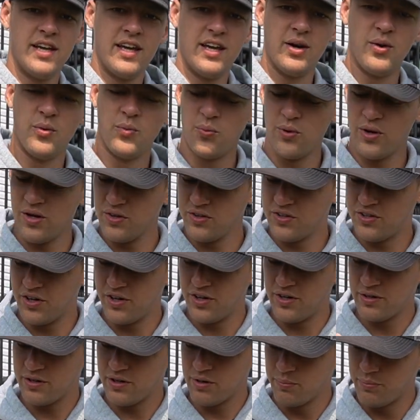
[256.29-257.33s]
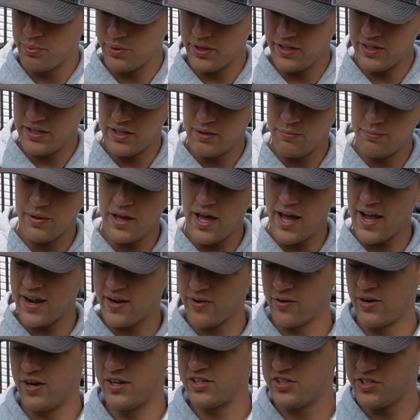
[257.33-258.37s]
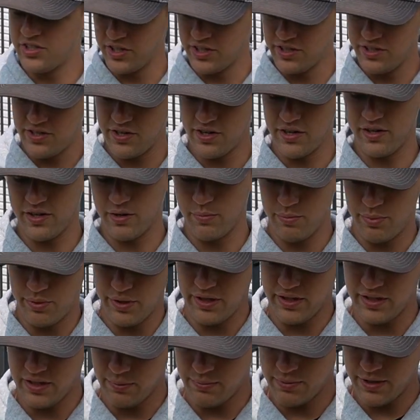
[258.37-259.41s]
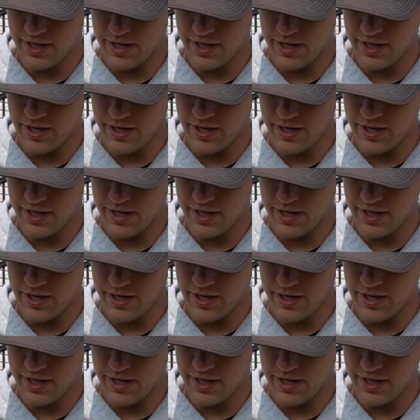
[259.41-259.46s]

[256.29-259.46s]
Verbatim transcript: it will turn completely black or it should turn completely